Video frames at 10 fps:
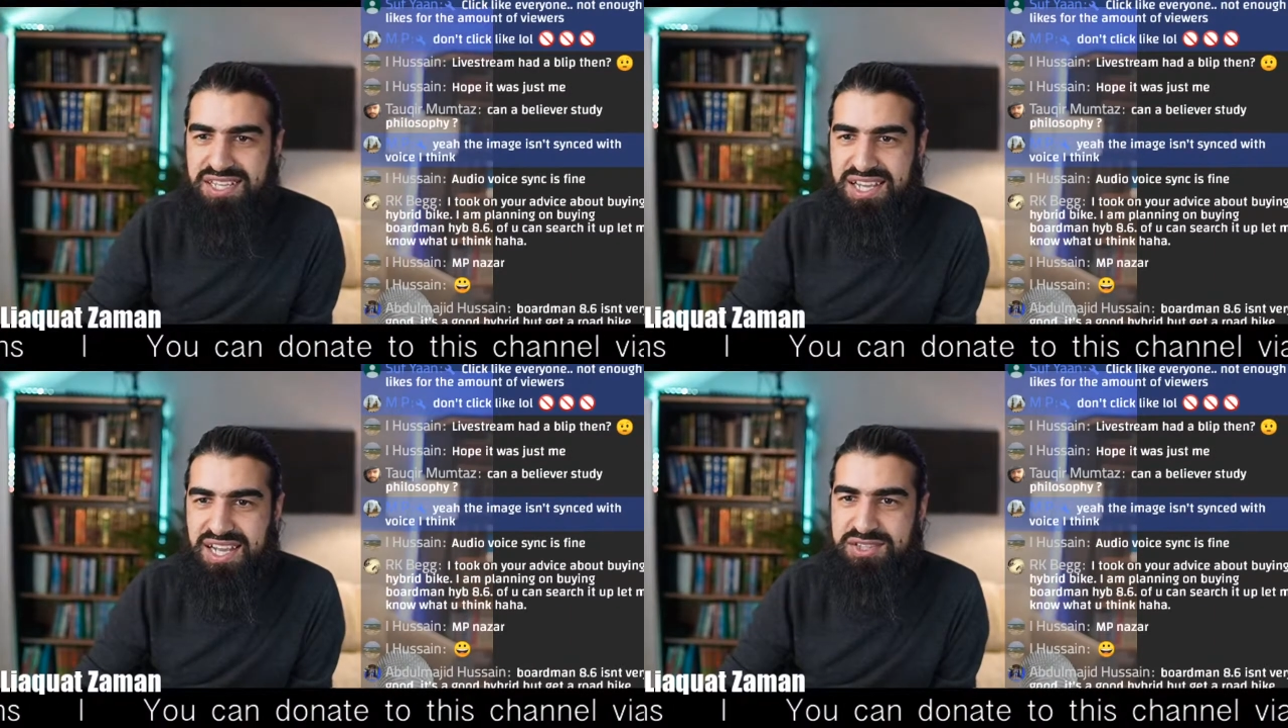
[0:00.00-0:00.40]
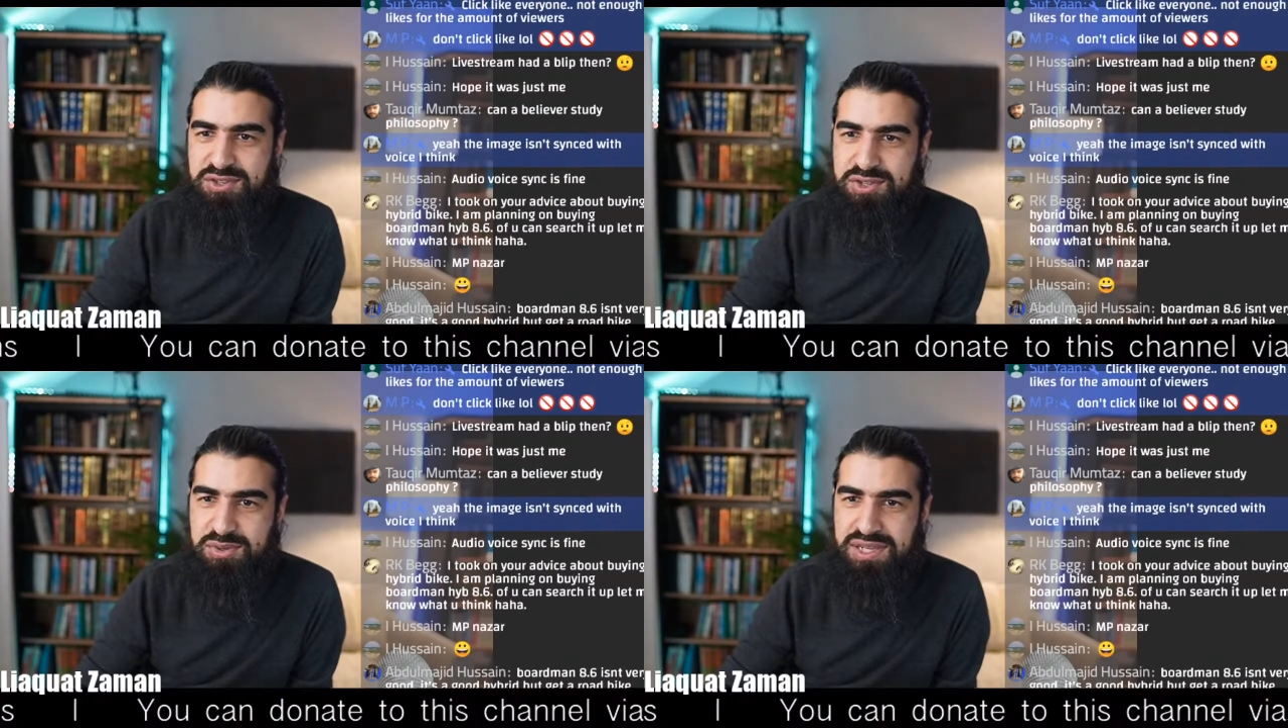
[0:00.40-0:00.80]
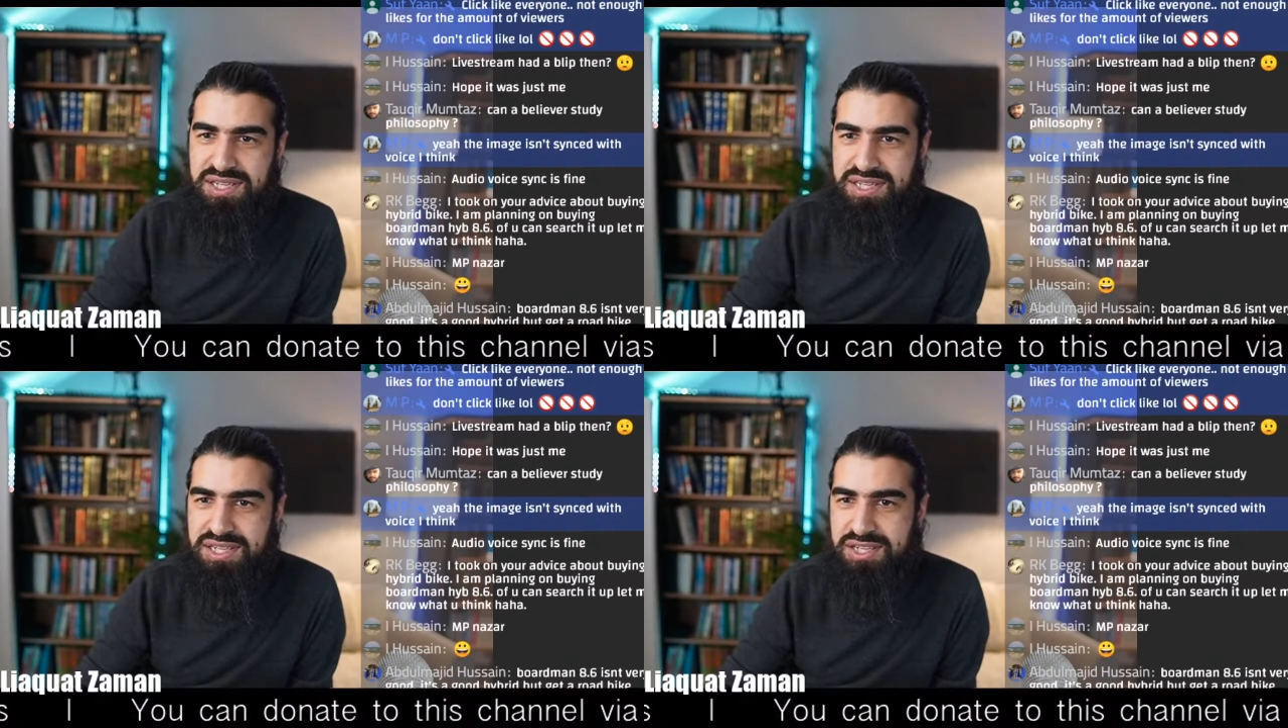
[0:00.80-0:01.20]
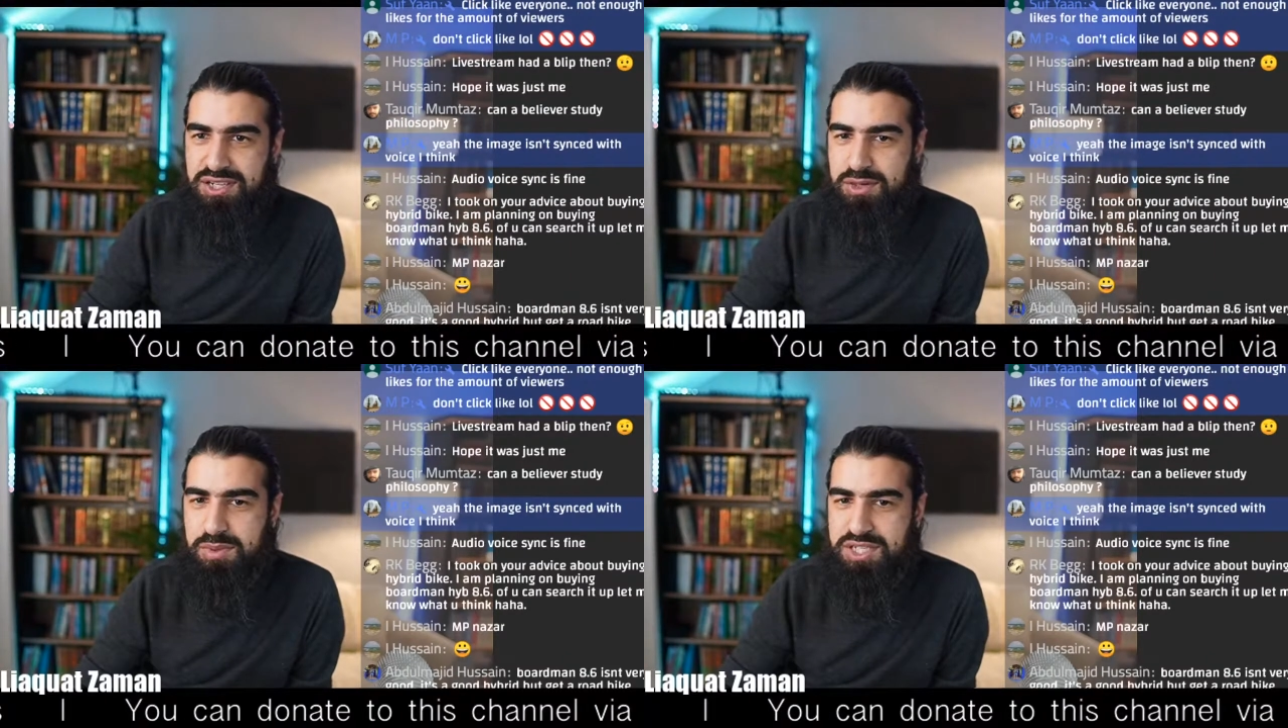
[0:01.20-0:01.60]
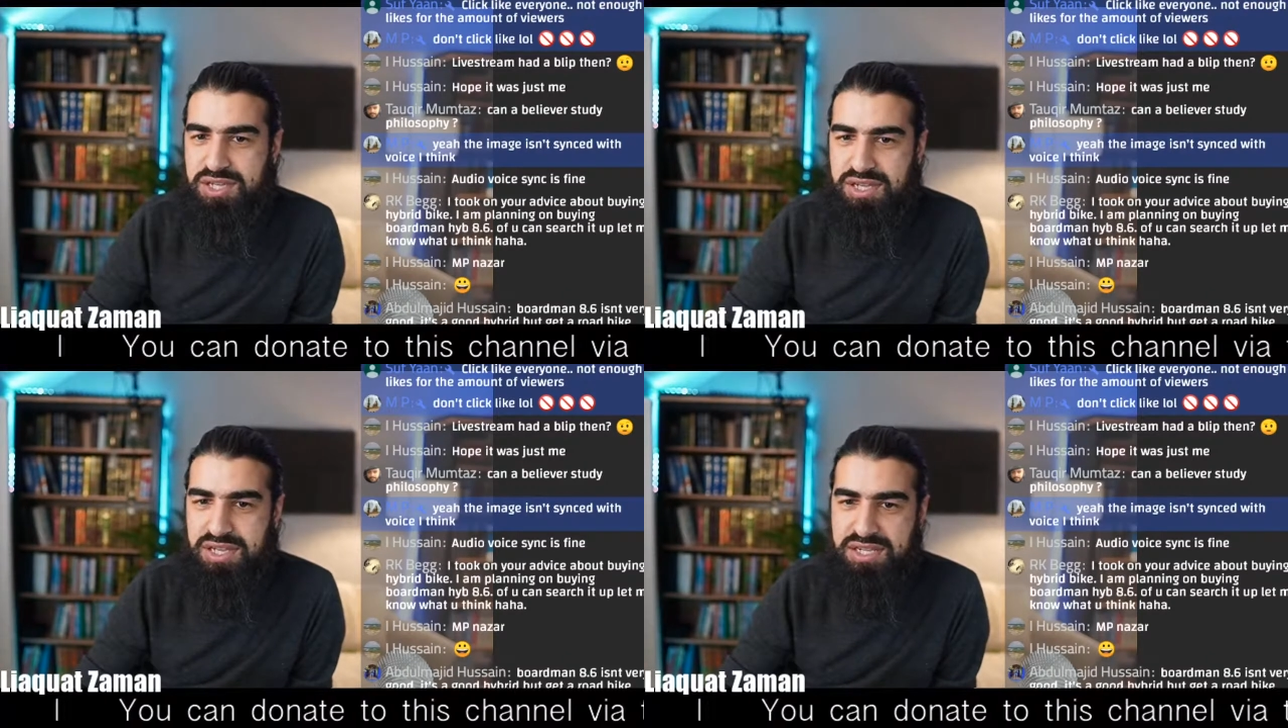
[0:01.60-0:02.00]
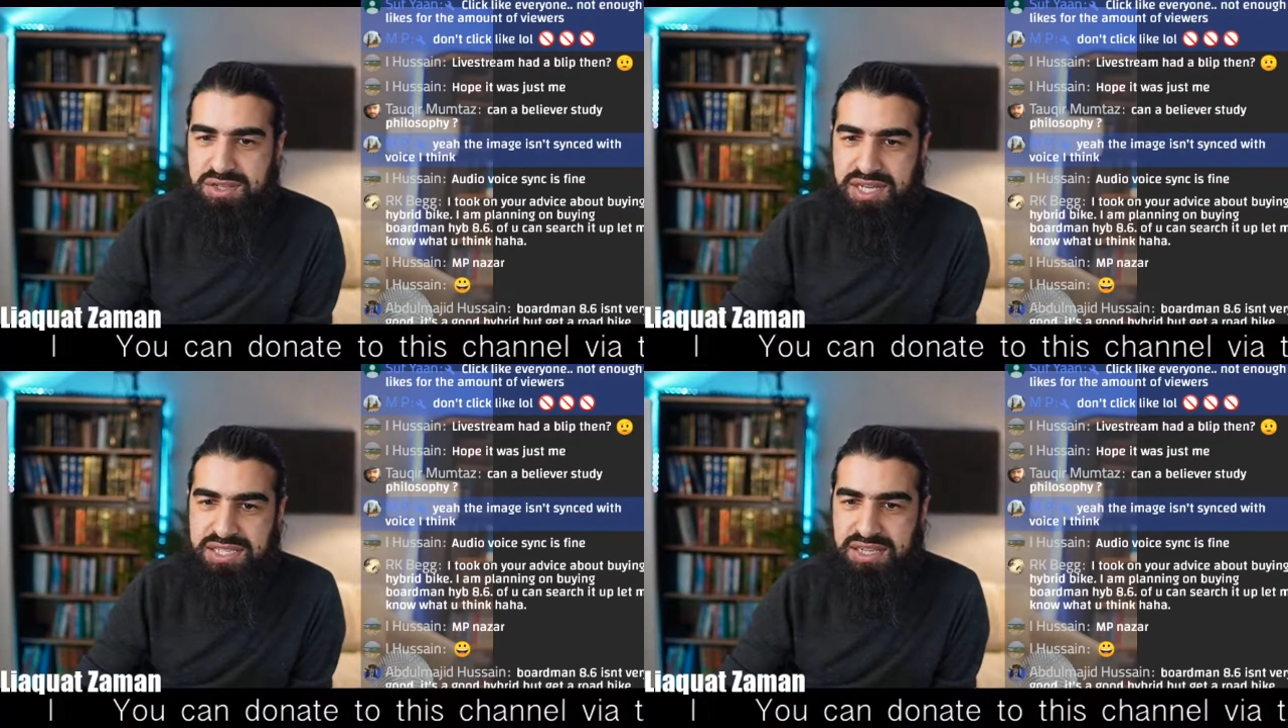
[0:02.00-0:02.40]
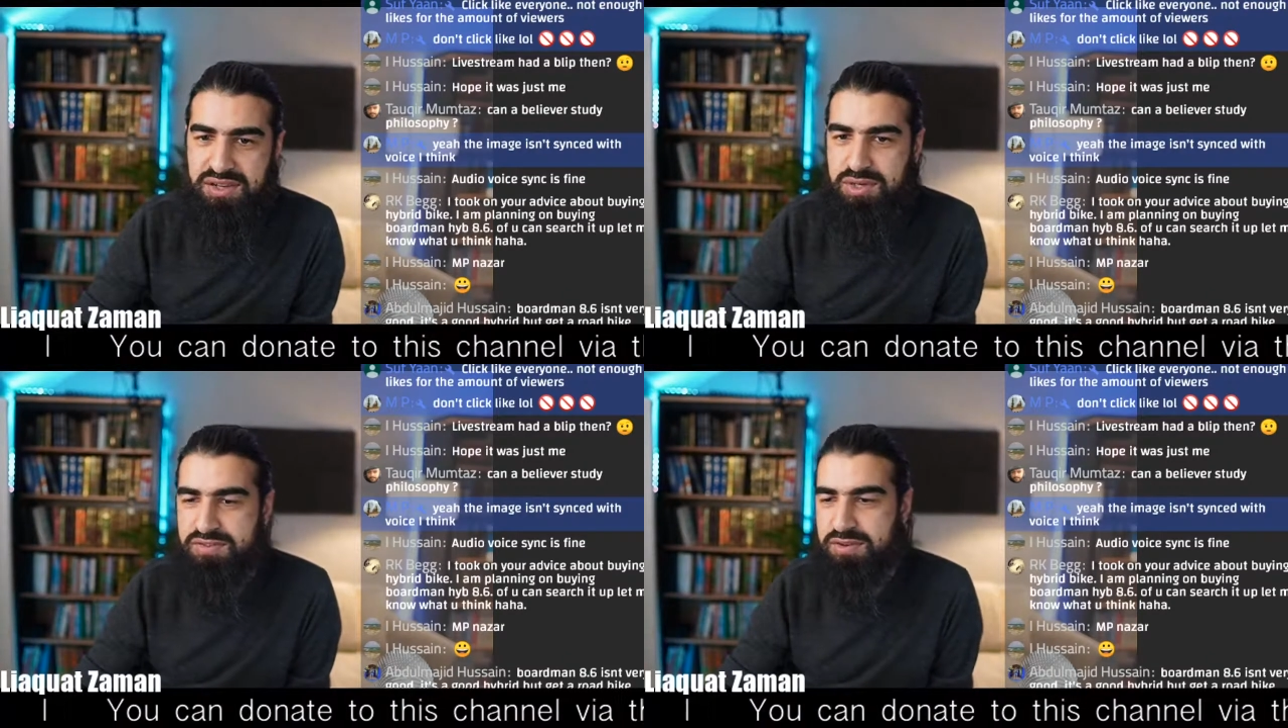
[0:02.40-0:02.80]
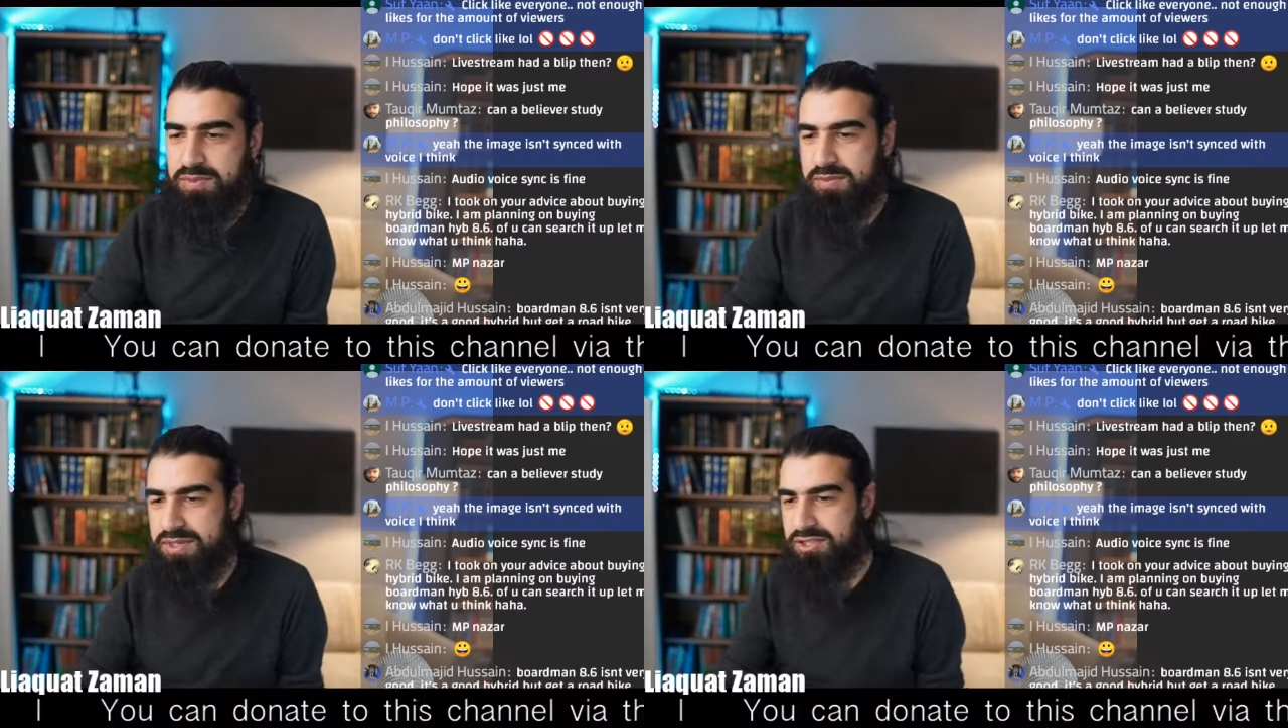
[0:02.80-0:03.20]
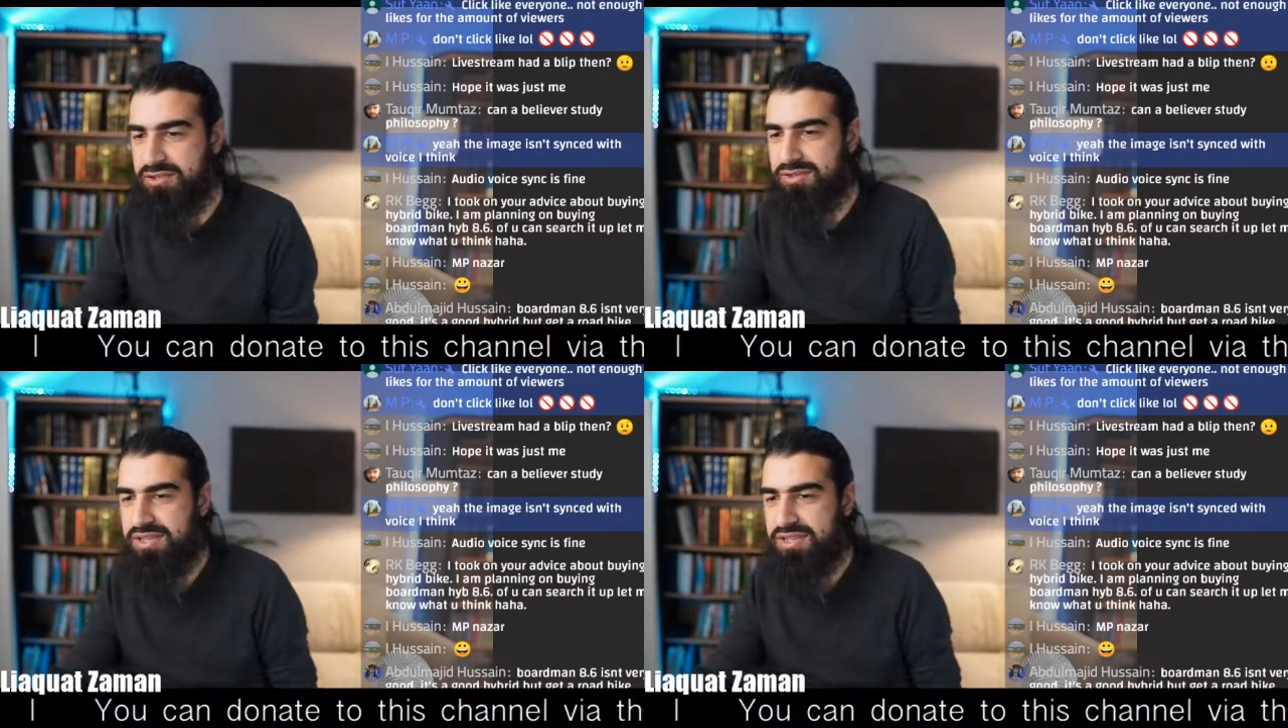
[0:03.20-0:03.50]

As usual, you know, mashallah, you guys are wonderful people to